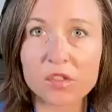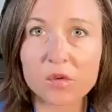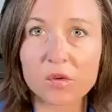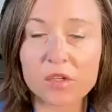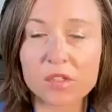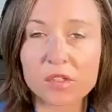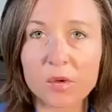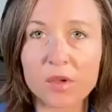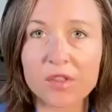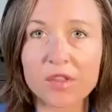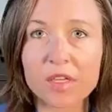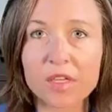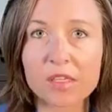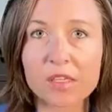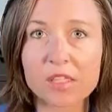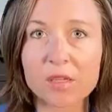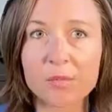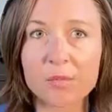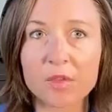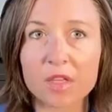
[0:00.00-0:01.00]
So I think
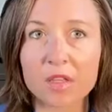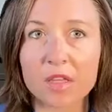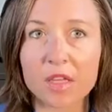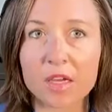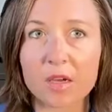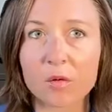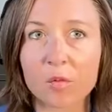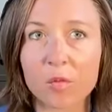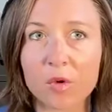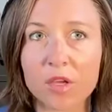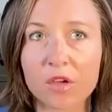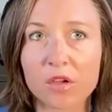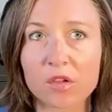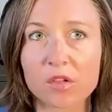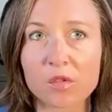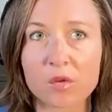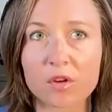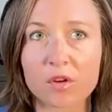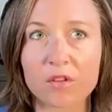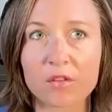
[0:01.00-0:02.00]
something that we all
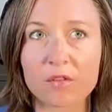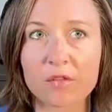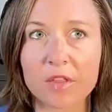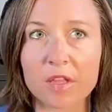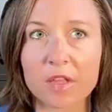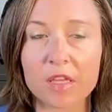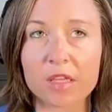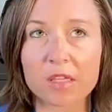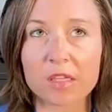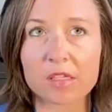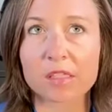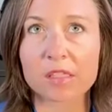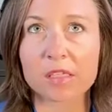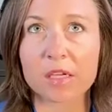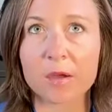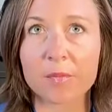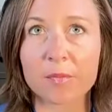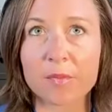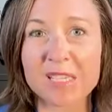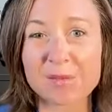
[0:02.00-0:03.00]
sort of think is
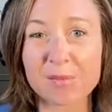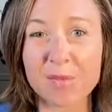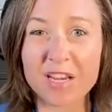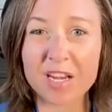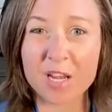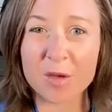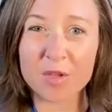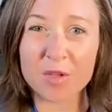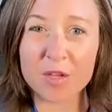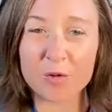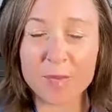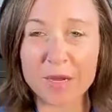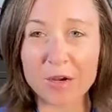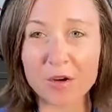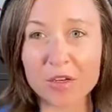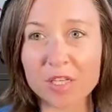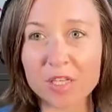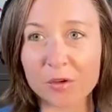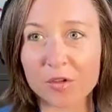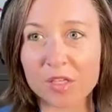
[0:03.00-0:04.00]
this might not be a
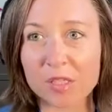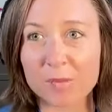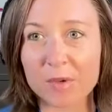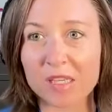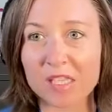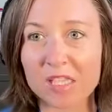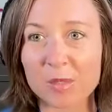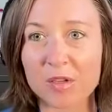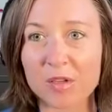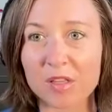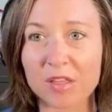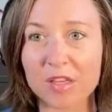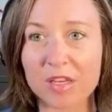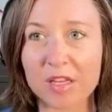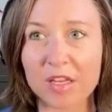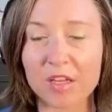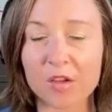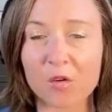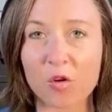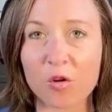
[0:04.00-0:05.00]
parenting
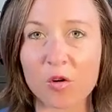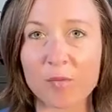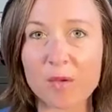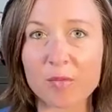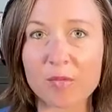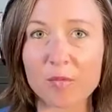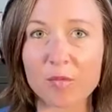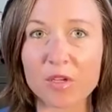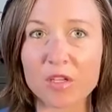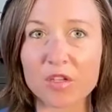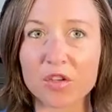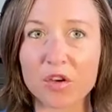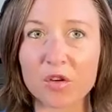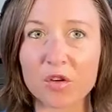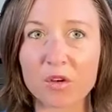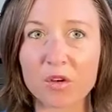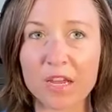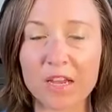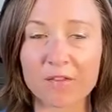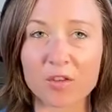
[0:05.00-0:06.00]
responsibility, or maybe we
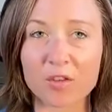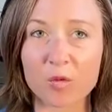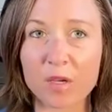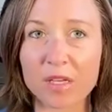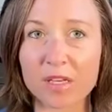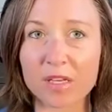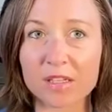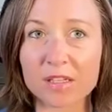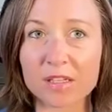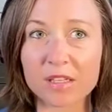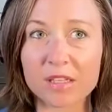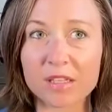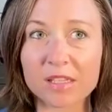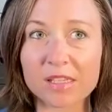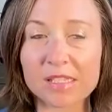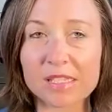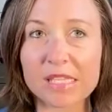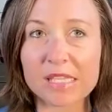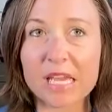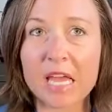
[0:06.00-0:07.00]
don't have to wade into
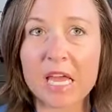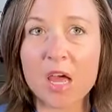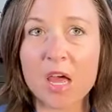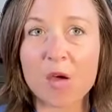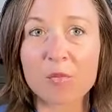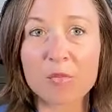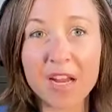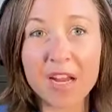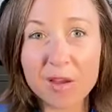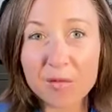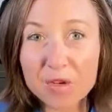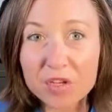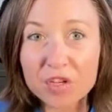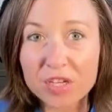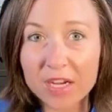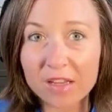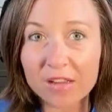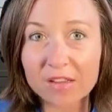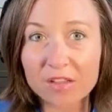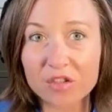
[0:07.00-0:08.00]
this, but I would
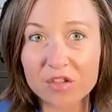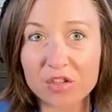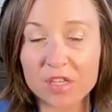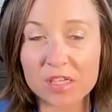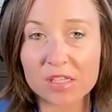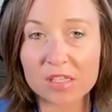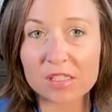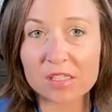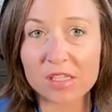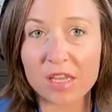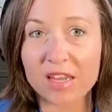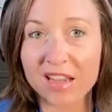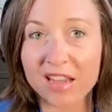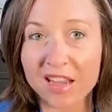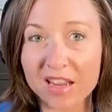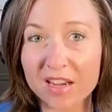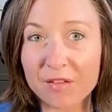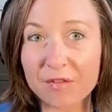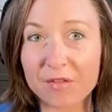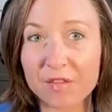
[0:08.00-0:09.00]
challenge this. I
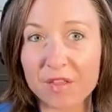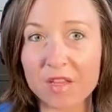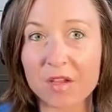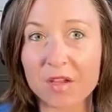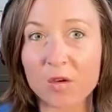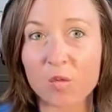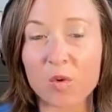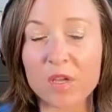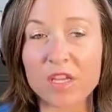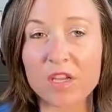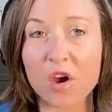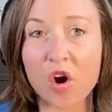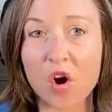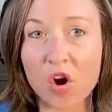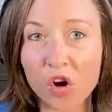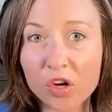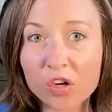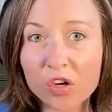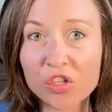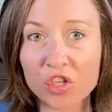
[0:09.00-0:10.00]
kind of think we
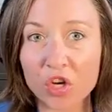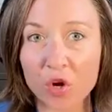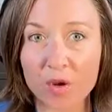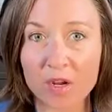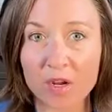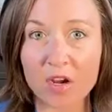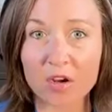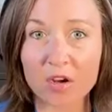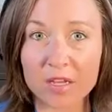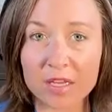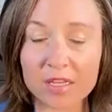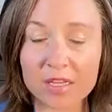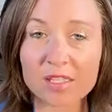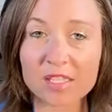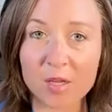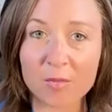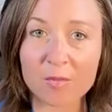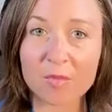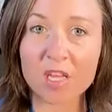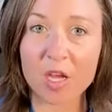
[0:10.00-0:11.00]
are showing our kids
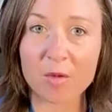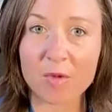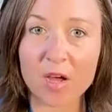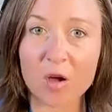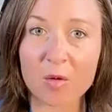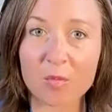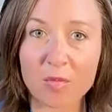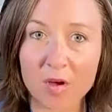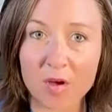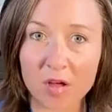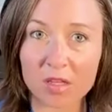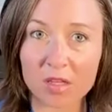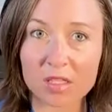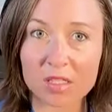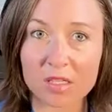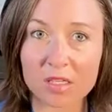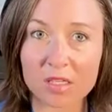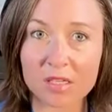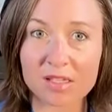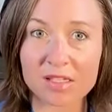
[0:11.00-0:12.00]
something about
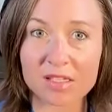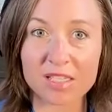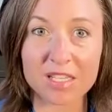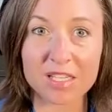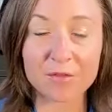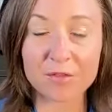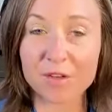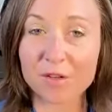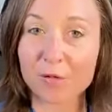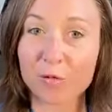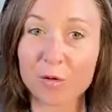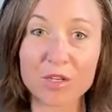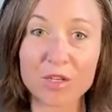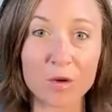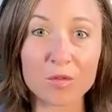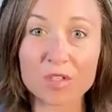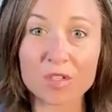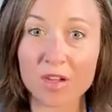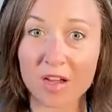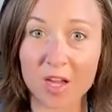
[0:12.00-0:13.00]
politics, even if we
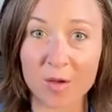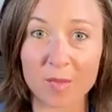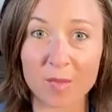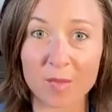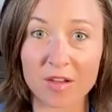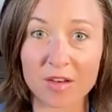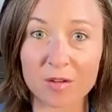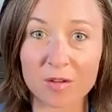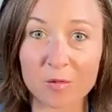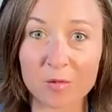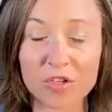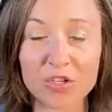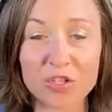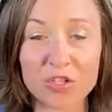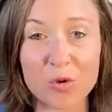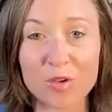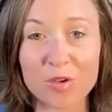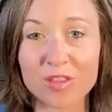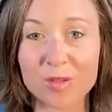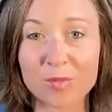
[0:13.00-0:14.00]
don't talk about it. We're
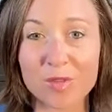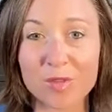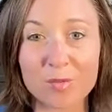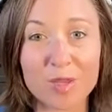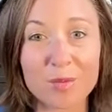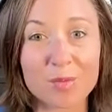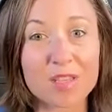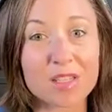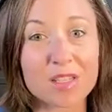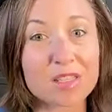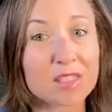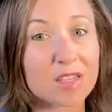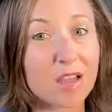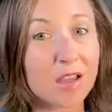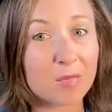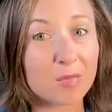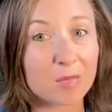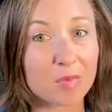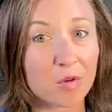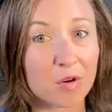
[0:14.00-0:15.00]
showing them that maybe it's
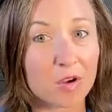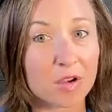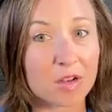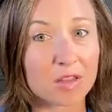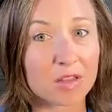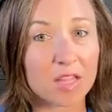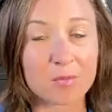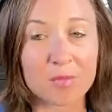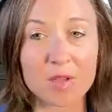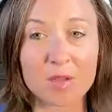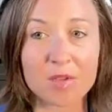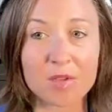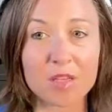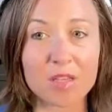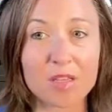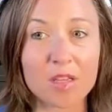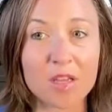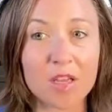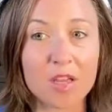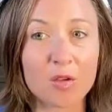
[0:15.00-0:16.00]
not important, that
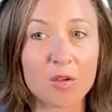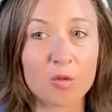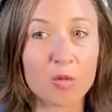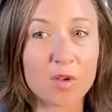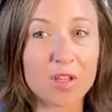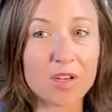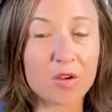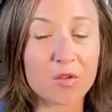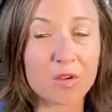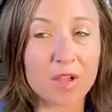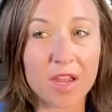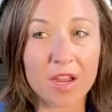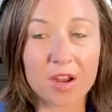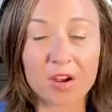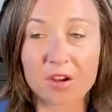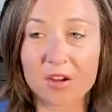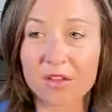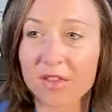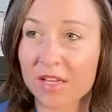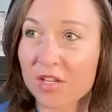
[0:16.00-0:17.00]
maybe we don't
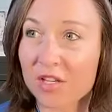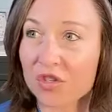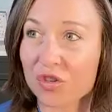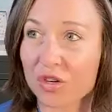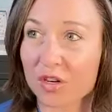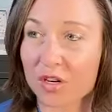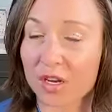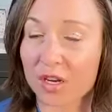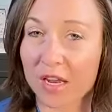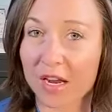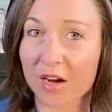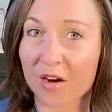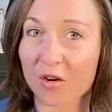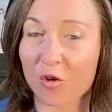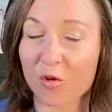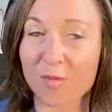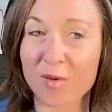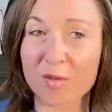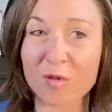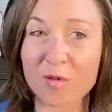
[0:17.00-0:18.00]
care and they shouldn't care,
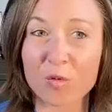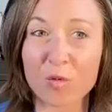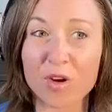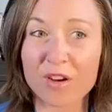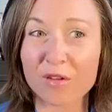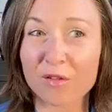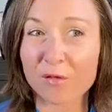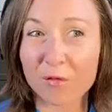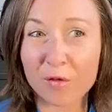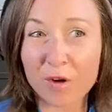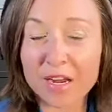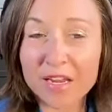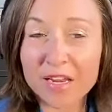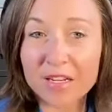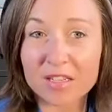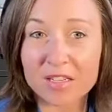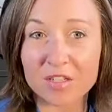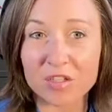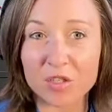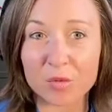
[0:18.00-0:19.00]
or maybe we're
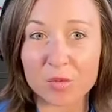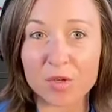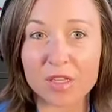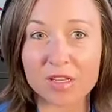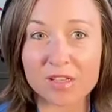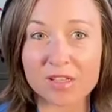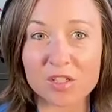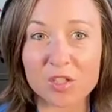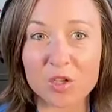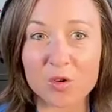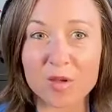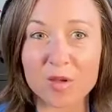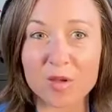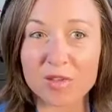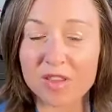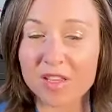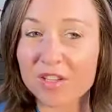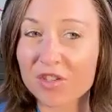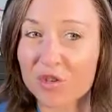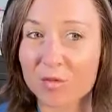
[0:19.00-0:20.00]
afraid to do it. And so maybe
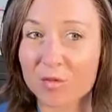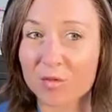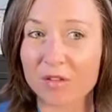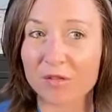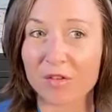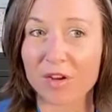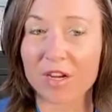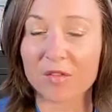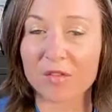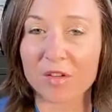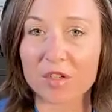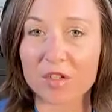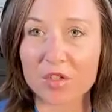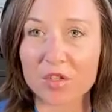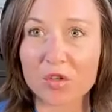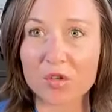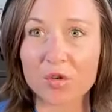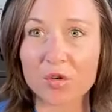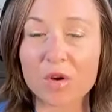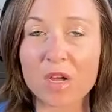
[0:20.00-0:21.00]
they should be afraid of it
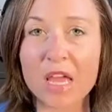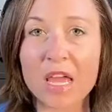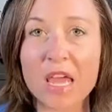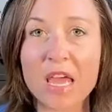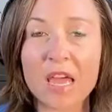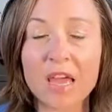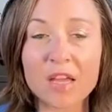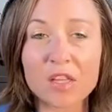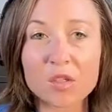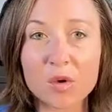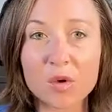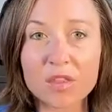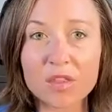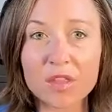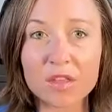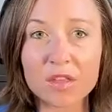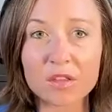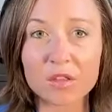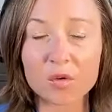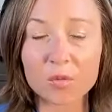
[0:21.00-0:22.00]
too. And so I
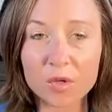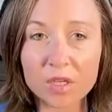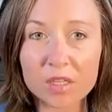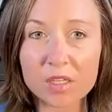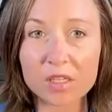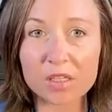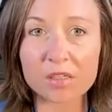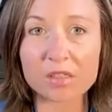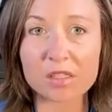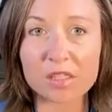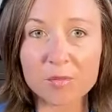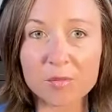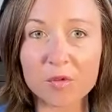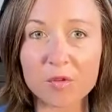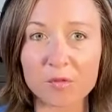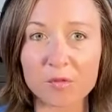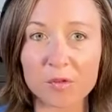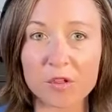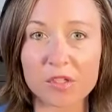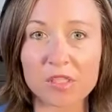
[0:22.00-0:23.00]
think the really simple
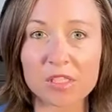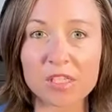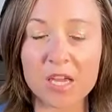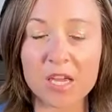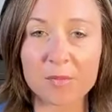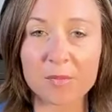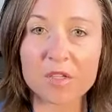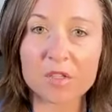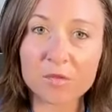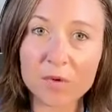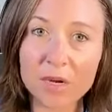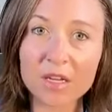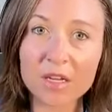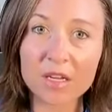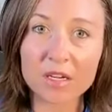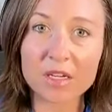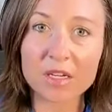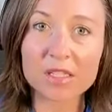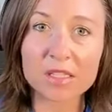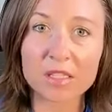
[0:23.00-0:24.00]
first step is
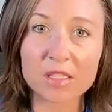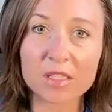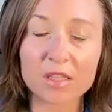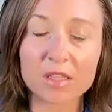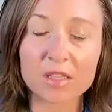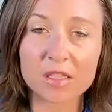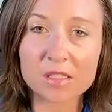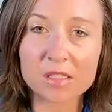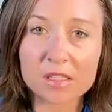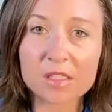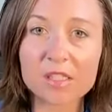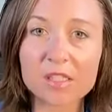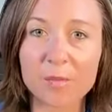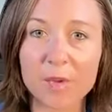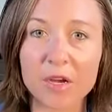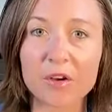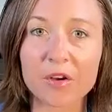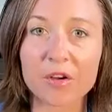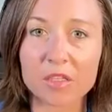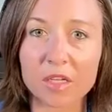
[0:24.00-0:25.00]
recognizing that this is a
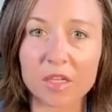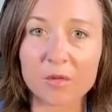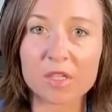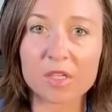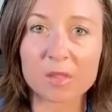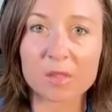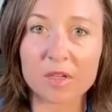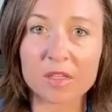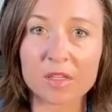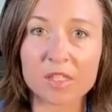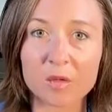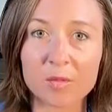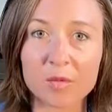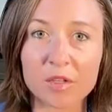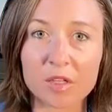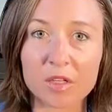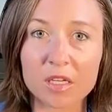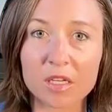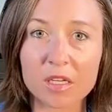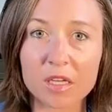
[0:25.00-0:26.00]
parenting
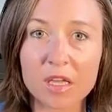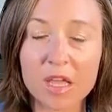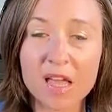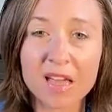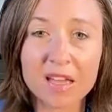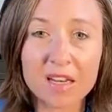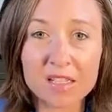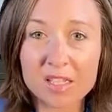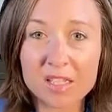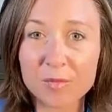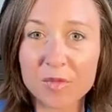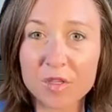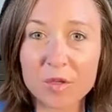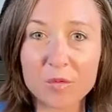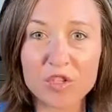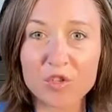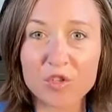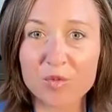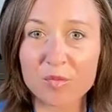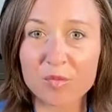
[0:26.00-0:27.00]
responsibility. And it's something
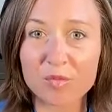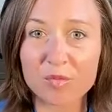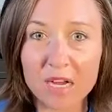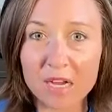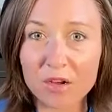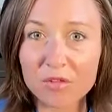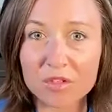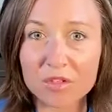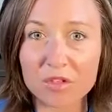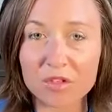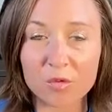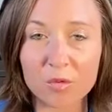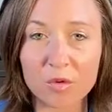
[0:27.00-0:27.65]
we should be proud to do.